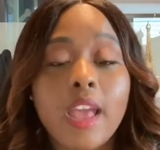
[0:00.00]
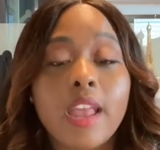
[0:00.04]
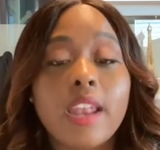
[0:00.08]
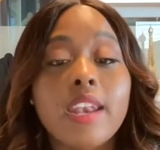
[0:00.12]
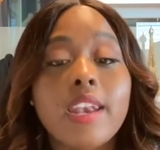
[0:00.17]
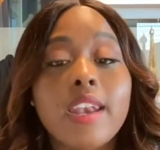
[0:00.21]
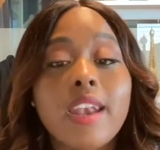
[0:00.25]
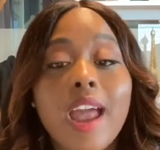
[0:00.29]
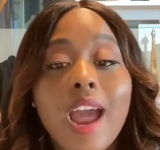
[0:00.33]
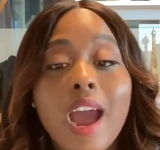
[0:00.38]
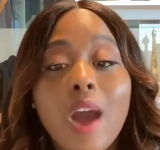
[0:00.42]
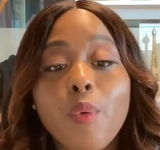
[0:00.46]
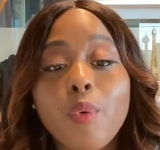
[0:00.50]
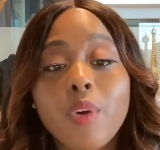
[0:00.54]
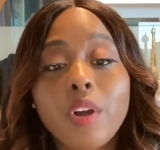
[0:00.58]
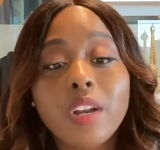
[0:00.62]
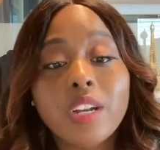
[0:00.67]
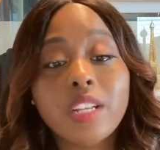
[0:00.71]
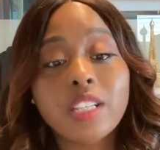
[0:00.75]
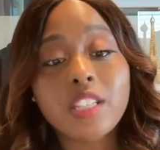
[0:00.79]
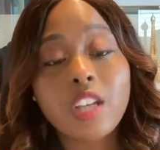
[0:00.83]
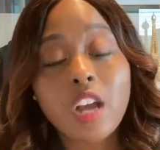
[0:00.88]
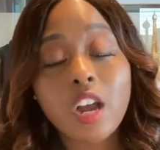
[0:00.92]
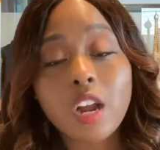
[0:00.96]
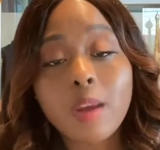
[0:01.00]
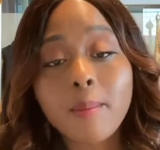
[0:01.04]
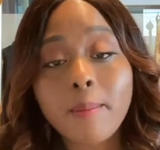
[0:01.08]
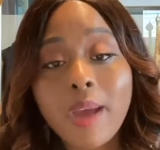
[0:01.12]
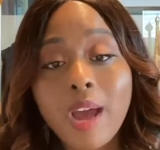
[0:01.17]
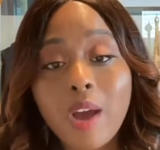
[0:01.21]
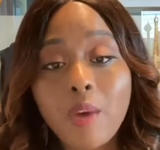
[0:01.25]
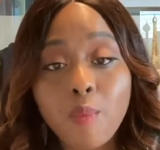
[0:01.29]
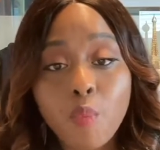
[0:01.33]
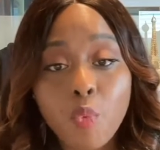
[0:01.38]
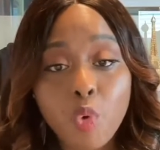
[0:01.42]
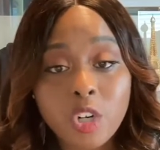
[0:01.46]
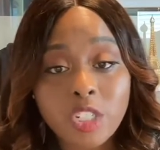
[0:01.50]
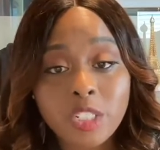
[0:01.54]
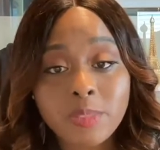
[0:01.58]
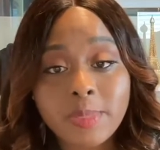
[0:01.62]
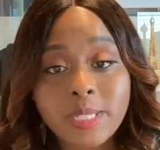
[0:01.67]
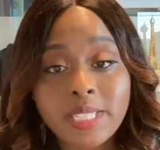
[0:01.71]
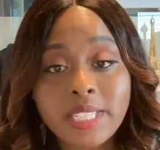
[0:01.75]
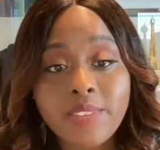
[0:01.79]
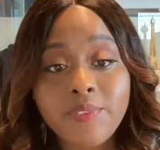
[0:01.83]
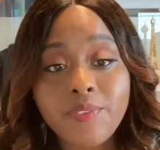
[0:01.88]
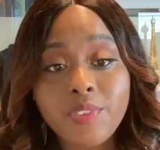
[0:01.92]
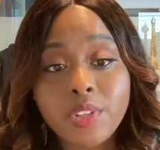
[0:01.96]
Now we're going to talk about more
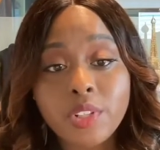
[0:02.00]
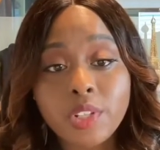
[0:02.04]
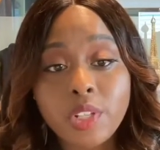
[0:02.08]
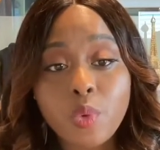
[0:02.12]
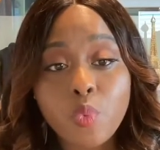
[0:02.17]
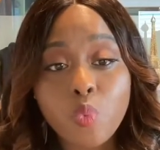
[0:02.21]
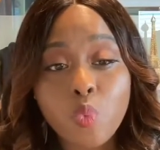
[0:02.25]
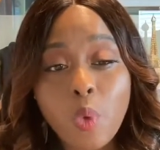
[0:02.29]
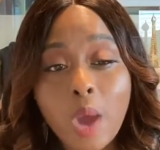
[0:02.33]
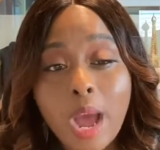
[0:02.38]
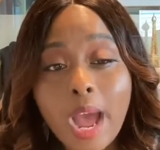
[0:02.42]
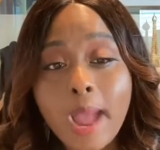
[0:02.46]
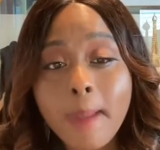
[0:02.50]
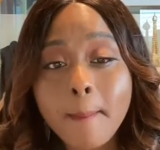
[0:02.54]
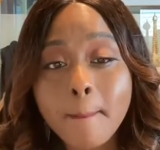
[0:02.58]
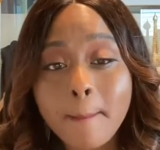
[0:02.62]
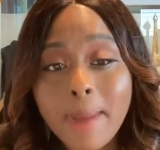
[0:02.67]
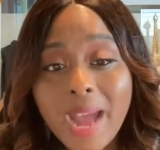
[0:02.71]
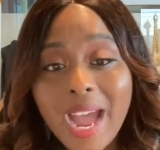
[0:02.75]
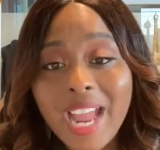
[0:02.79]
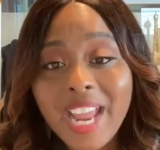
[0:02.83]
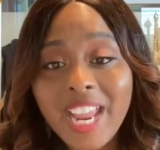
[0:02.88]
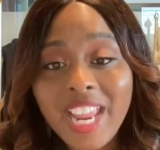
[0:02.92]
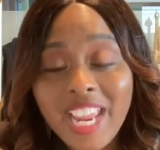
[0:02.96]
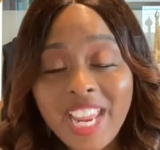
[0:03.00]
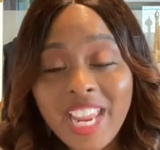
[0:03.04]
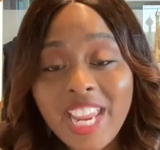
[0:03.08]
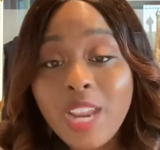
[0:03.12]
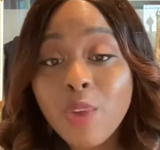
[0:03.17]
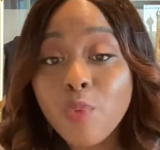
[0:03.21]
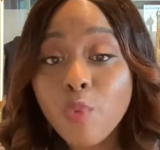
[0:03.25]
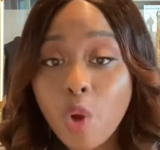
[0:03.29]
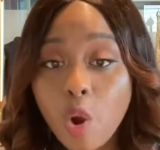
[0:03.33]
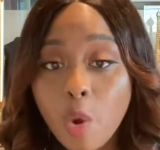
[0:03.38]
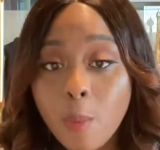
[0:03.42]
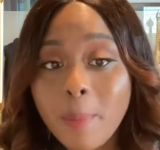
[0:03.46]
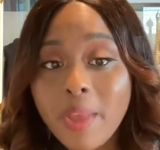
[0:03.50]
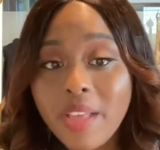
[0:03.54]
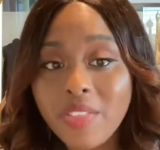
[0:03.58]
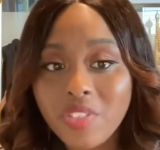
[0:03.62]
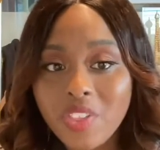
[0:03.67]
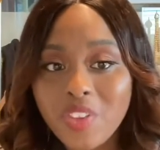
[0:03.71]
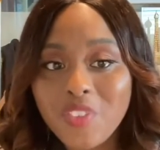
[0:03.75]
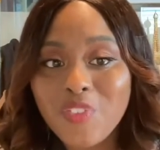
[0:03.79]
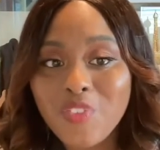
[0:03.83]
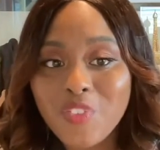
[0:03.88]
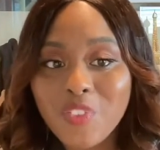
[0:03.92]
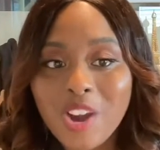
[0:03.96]
specifically why my hero
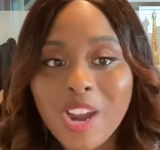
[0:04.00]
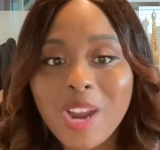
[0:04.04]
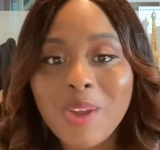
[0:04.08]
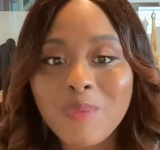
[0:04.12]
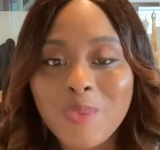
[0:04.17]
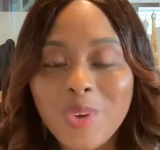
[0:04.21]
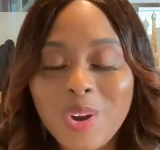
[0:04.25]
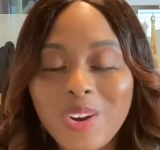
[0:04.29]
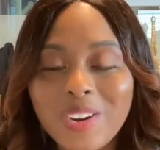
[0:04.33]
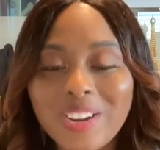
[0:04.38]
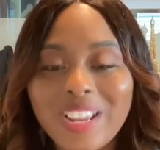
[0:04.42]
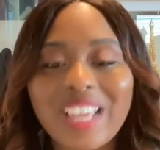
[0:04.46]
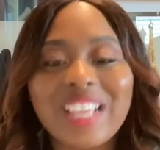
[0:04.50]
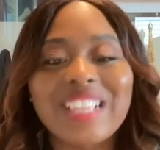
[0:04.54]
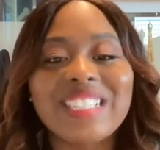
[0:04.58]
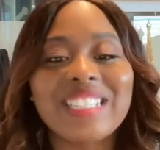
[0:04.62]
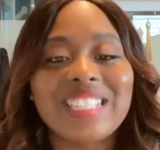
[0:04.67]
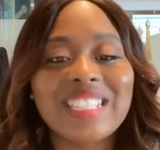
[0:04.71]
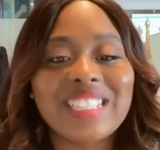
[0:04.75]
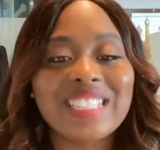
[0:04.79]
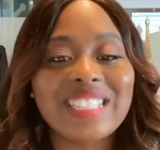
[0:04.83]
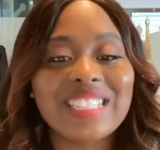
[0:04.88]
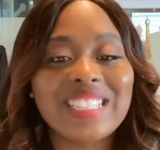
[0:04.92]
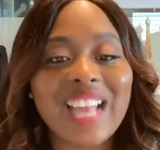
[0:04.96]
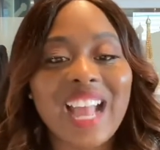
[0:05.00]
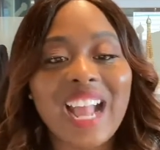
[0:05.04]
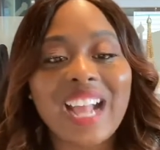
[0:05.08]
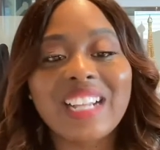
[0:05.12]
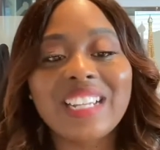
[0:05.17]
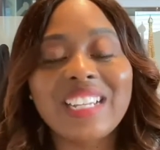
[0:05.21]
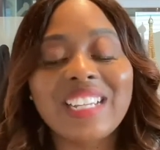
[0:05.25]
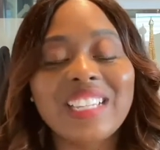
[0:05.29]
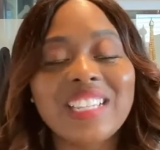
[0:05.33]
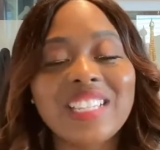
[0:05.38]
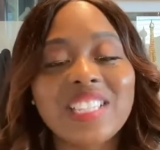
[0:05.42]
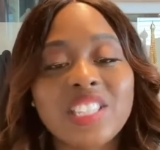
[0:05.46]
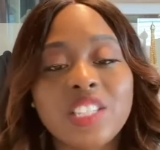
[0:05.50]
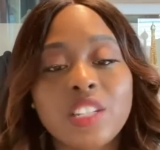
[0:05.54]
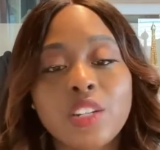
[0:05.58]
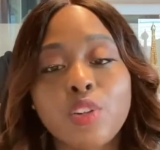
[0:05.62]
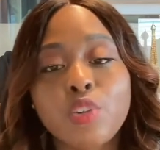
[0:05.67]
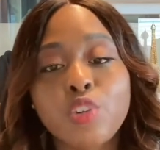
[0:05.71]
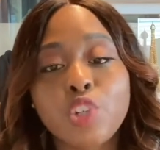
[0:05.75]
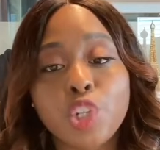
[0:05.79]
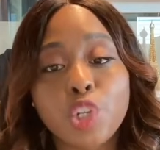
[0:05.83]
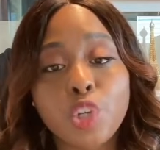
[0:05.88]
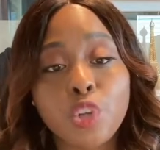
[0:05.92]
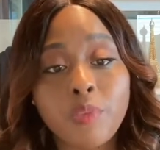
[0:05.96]
method framework is exactly the
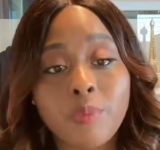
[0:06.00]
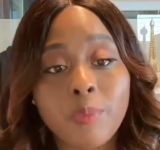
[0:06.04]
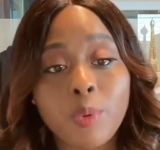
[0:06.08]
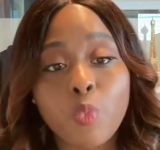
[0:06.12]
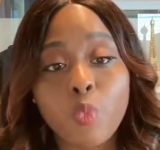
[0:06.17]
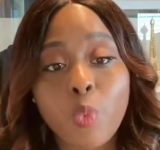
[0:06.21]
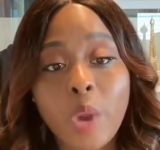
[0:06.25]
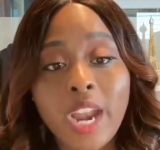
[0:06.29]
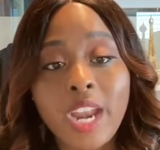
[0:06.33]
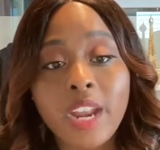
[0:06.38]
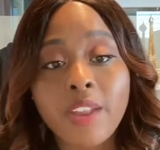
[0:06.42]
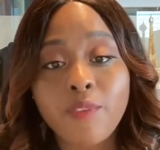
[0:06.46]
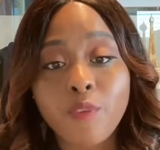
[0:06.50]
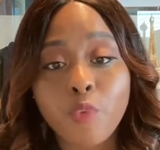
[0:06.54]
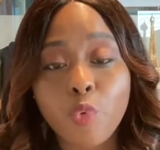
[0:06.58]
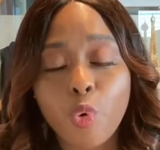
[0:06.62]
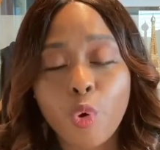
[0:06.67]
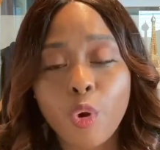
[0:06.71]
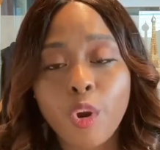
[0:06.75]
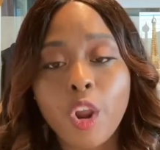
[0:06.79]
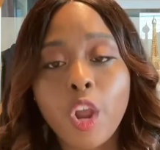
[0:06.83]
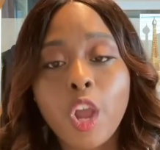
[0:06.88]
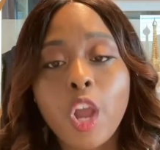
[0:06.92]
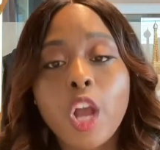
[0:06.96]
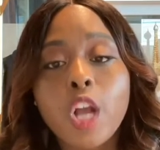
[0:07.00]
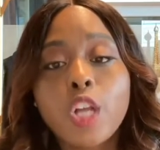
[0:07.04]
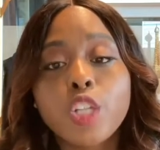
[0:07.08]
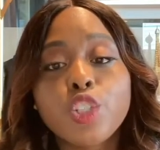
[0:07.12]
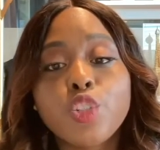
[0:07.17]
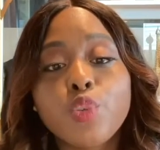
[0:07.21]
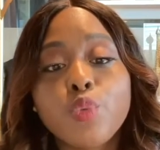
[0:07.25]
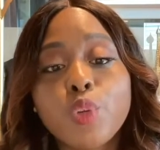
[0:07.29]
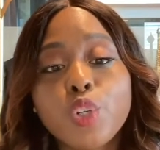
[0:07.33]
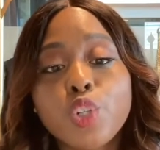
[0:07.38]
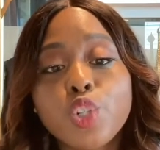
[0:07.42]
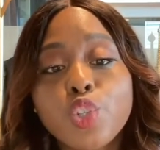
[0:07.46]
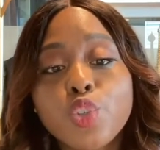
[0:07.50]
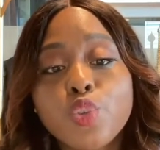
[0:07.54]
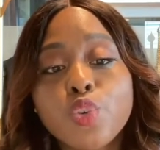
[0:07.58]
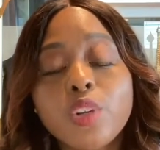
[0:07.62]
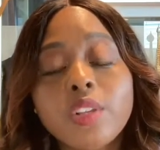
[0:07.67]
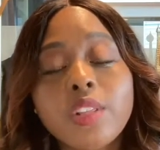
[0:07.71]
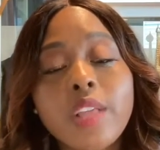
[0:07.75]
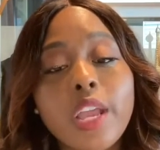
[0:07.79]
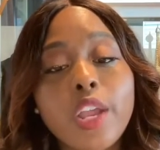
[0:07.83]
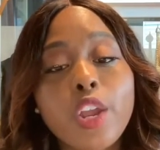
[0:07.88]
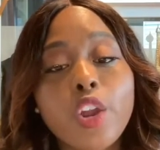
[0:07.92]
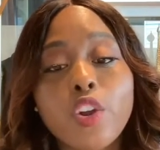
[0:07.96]
solution you've been waiting for to ensure
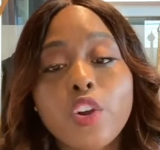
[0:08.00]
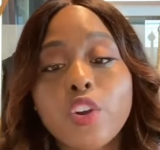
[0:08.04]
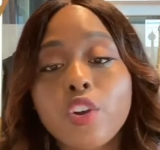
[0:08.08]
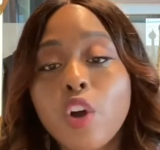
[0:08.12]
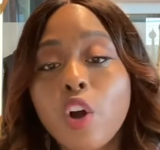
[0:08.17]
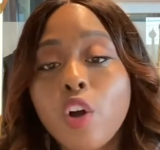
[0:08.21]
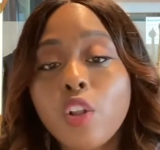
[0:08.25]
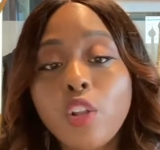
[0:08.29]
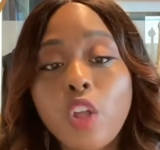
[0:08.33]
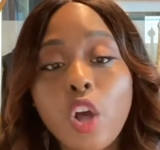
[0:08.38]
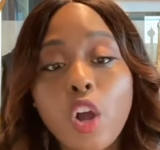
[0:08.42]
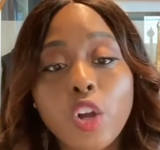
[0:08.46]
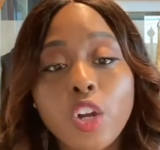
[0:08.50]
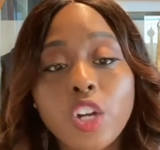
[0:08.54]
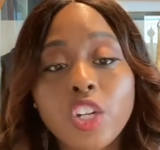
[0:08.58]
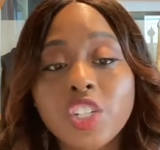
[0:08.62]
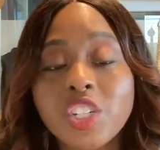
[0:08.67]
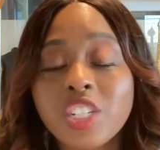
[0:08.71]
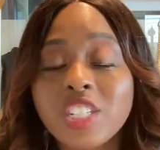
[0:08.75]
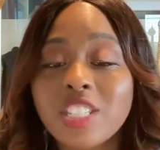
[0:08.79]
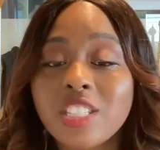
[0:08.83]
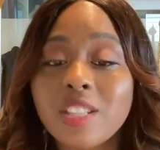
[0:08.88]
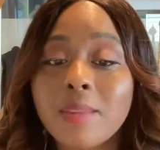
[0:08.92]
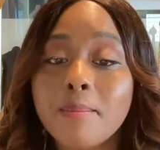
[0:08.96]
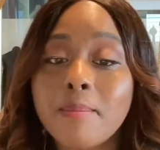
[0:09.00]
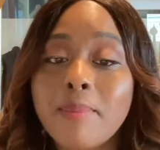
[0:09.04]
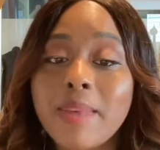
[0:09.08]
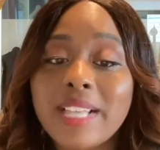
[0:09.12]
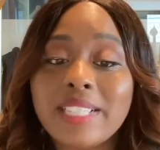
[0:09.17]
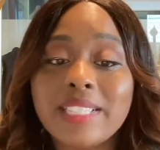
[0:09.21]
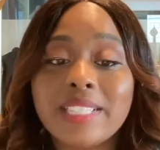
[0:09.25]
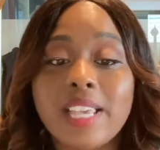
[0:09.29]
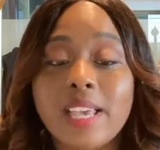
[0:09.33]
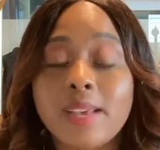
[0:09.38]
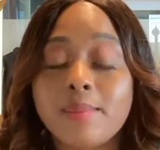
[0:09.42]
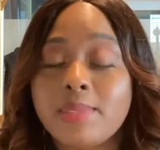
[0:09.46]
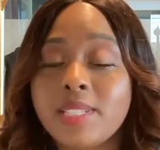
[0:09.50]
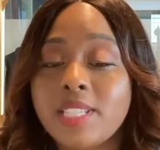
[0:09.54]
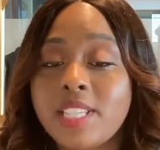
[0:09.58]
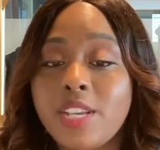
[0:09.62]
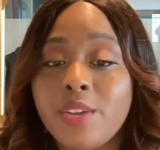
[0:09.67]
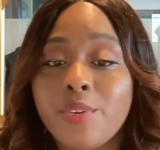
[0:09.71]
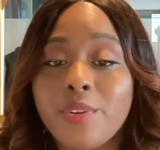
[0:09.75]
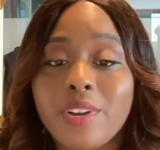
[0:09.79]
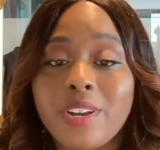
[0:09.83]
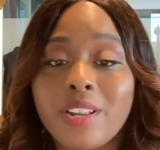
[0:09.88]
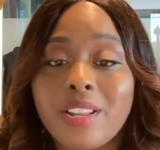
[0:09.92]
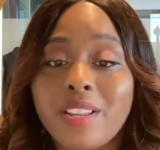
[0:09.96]
that you're no longer just the best kept
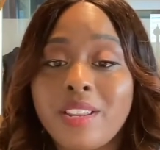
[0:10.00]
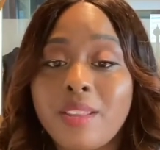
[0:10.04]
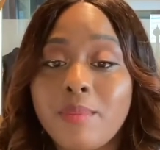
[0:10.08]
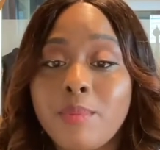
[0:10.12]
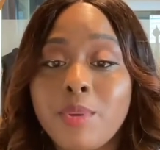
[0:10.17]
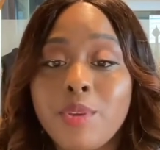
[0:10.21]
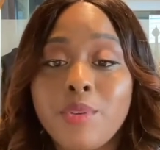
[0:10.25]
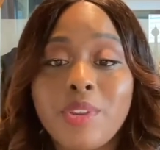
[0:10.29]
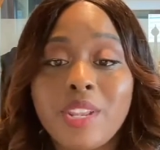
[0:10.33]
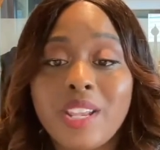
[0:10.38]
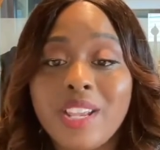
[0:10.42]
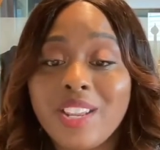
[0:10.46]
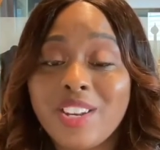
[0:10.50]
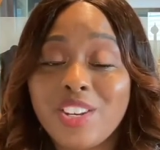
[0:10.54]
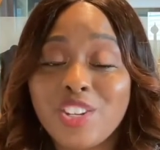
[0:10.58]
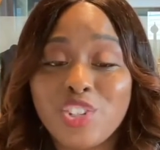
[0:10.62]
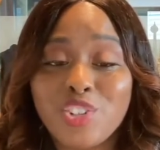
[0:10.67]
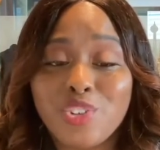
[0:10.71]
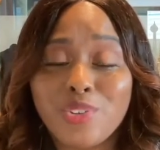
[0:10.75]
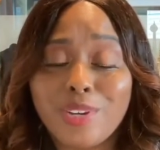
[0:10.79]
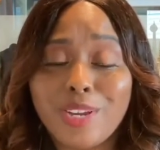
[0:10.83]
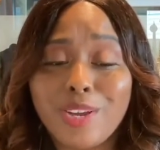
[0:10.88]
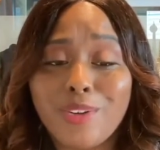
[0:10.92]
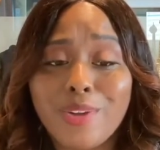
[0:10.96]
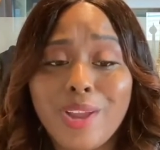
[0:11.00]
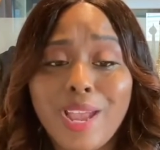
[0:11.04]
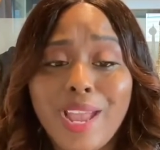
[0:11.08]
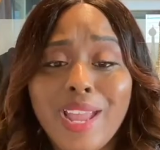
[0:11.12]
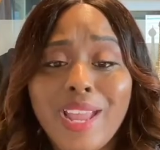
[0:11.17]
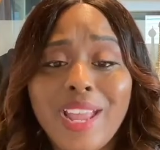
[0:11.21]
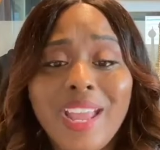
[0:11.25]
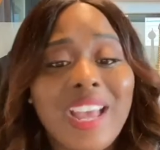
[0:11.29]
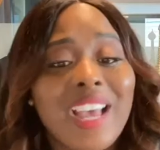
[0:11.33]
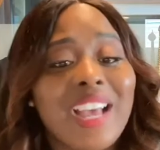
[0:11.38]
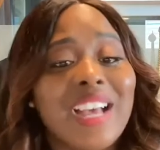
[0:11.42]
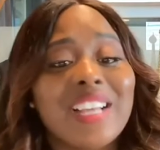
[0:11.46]
secret in the beauty industry, okay?